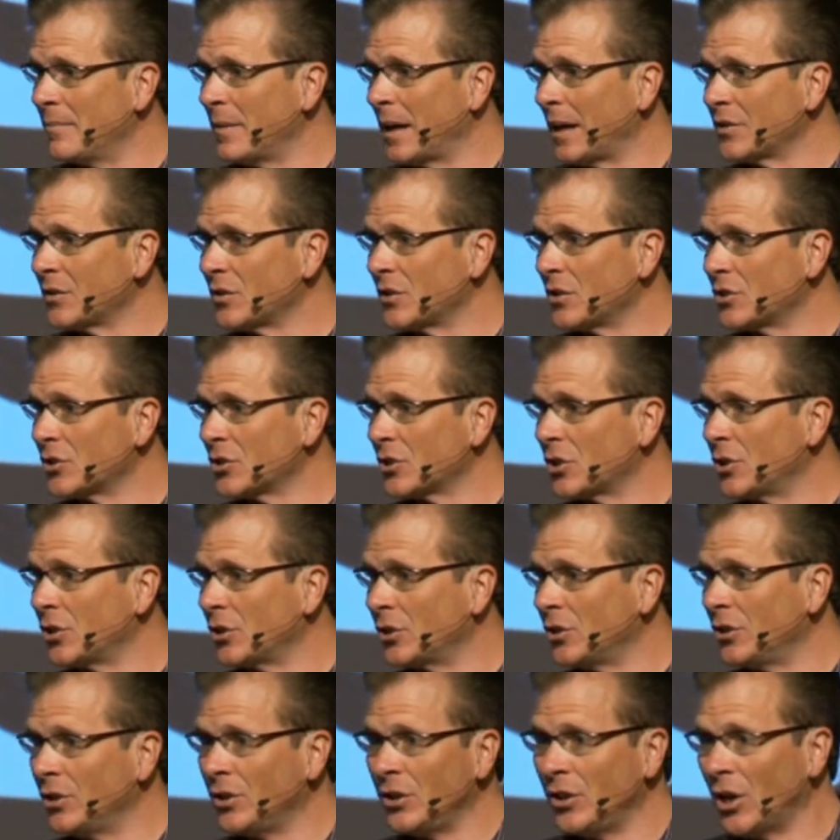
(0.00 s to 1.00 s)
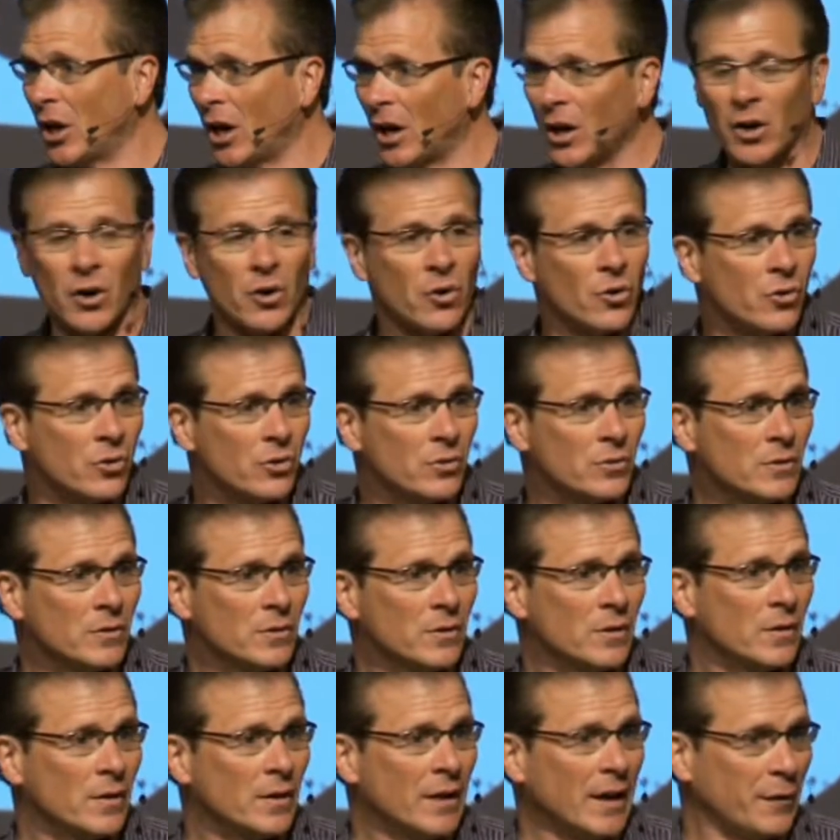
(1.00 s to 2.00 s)
message couldn't know
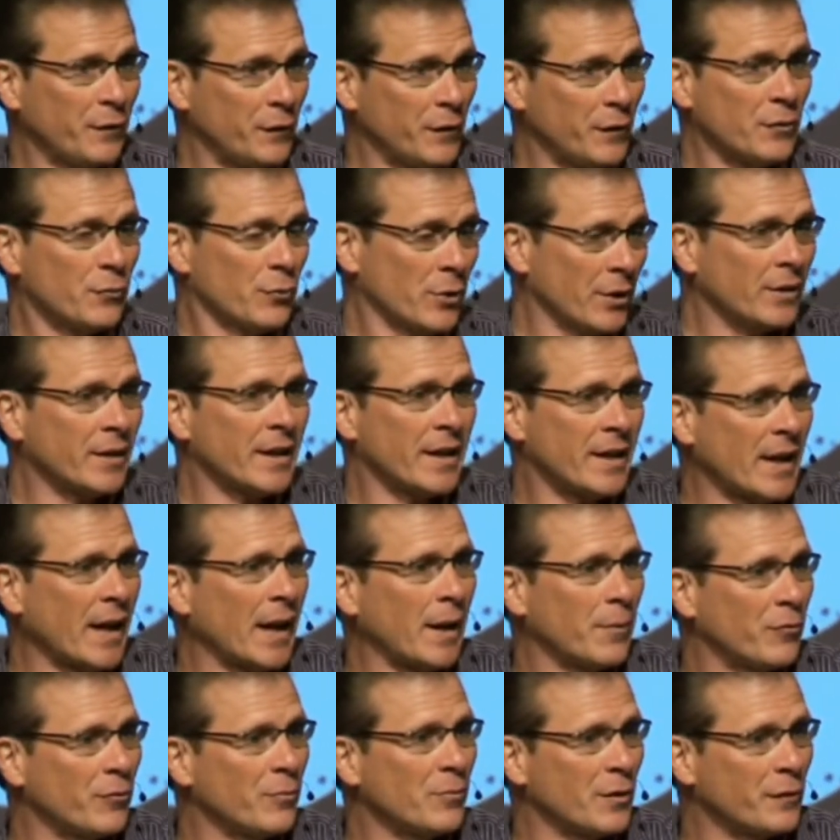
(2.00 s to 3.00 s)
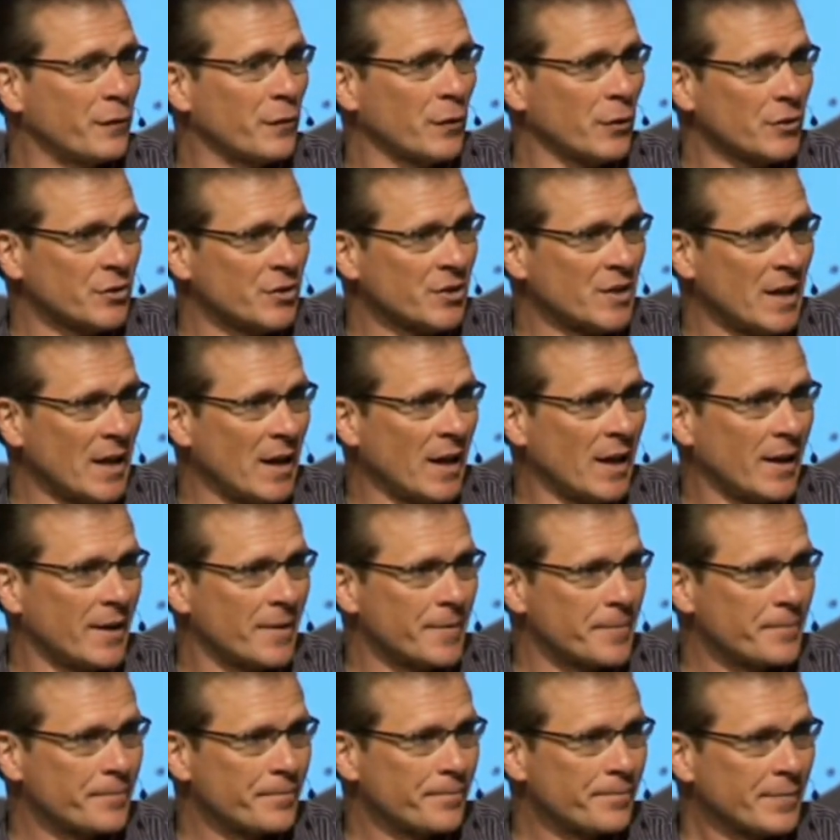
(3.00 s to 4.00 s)
if it really came from the first king.
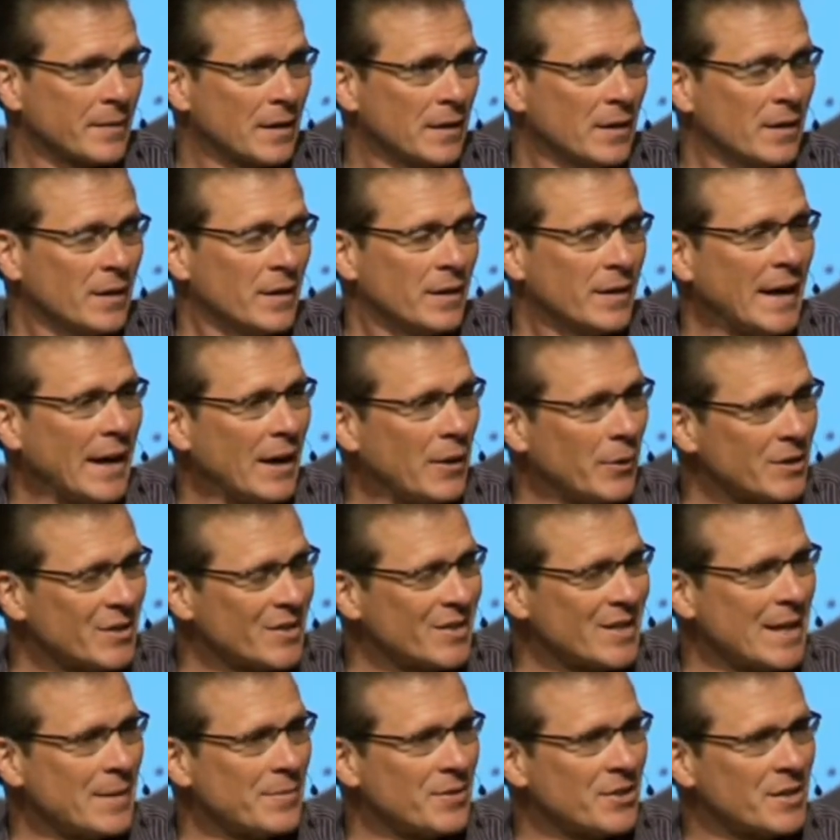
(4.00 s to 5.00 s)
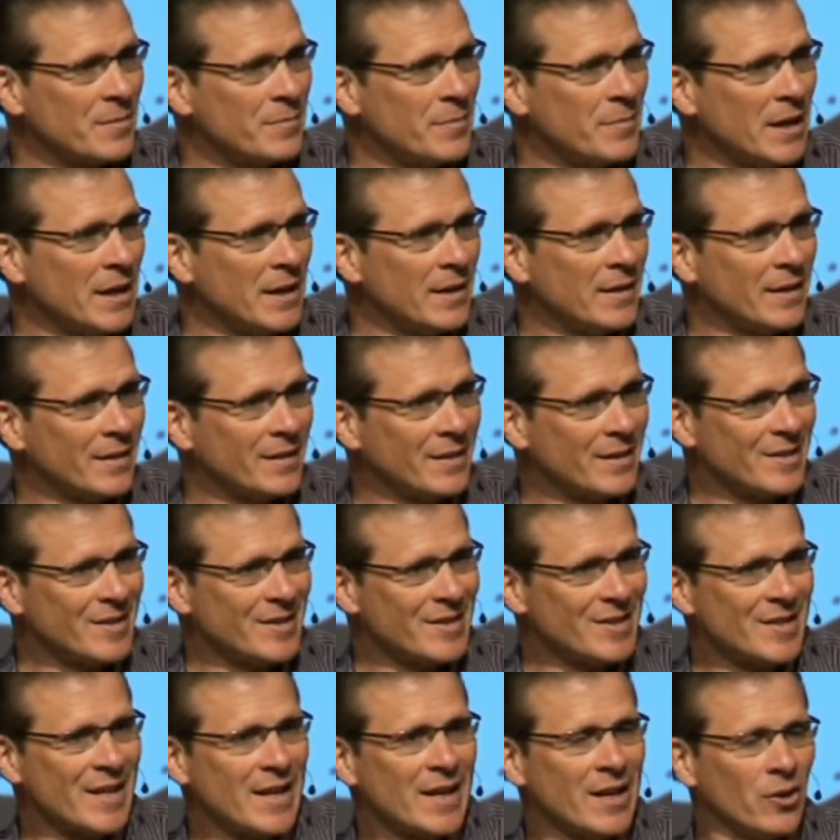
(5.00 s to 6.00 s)
Now, it seems to me that the
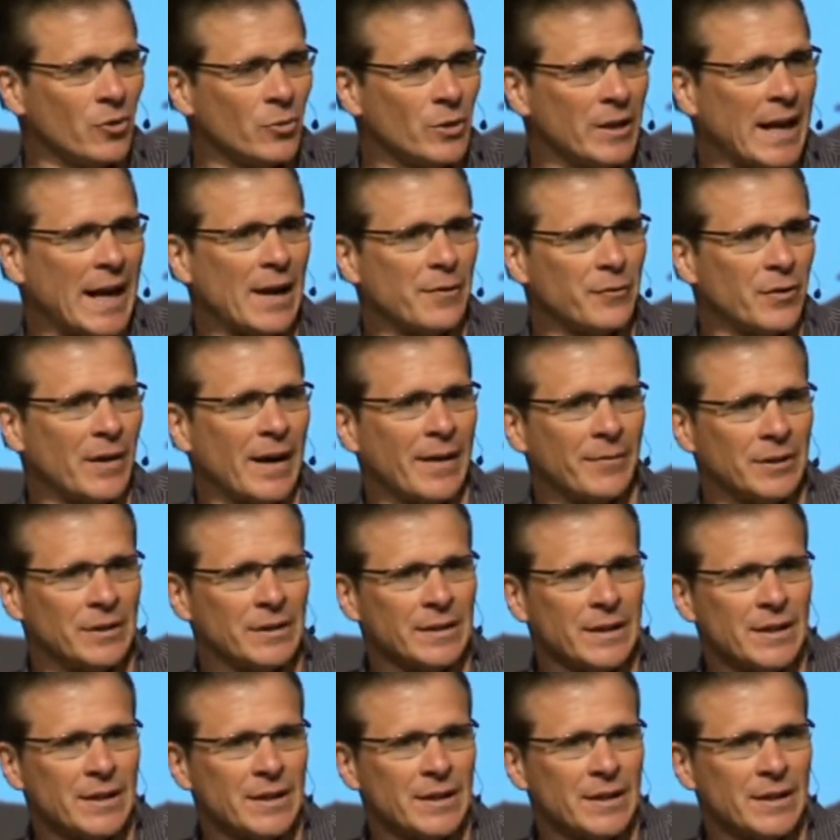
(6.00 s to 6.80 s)
seal would have to have at